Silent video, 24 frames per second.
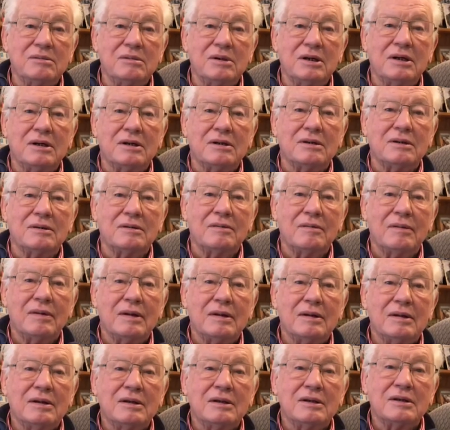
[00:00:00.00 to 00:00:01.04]
Well,
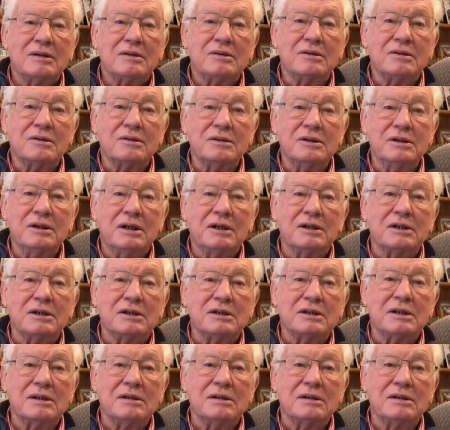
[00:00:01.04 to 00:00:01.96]
good night,